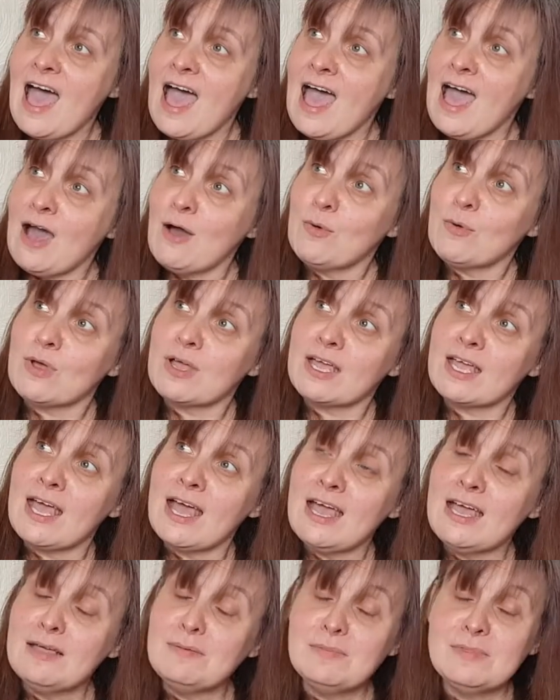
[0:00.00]
Out
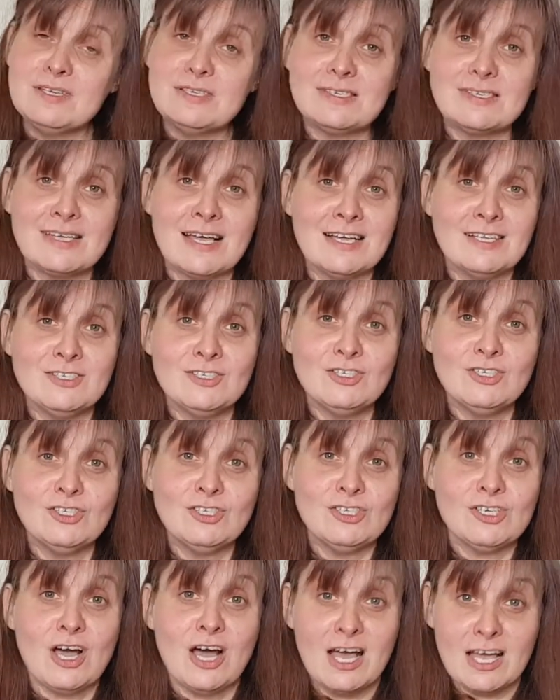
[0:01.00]
came the
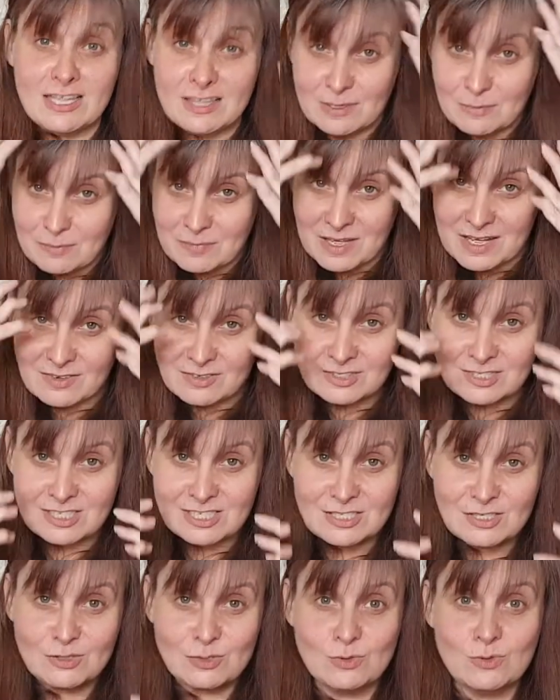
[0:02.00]
sunshine and
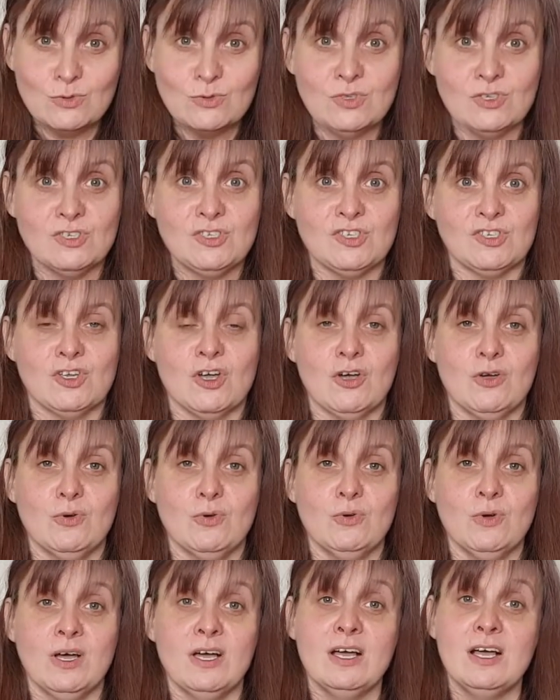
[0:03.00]
melted all the
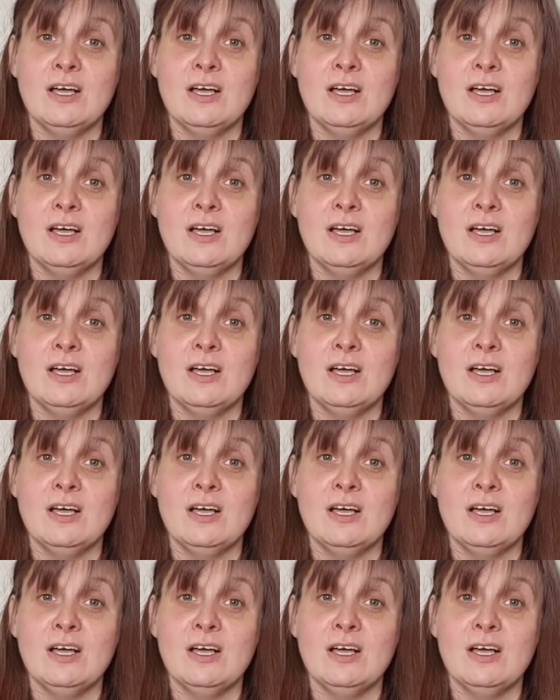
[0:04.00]
snow.